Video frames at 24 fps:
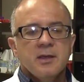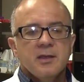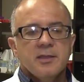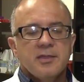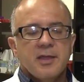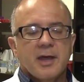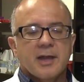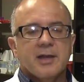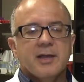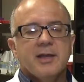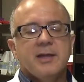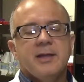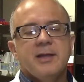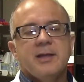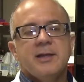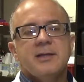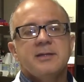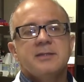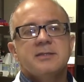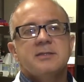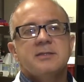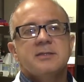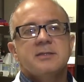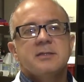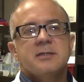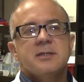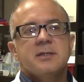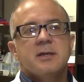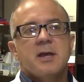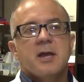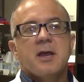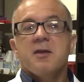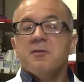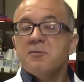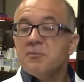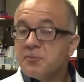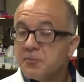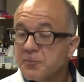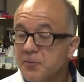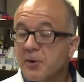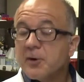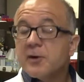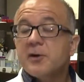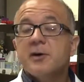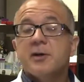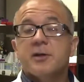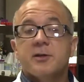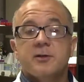that is a
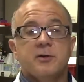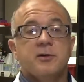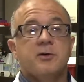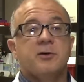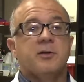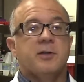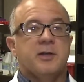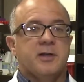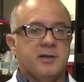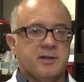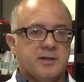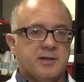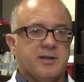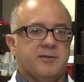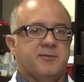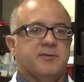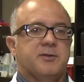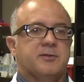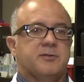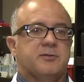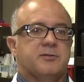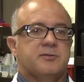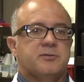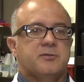very good inhibitor.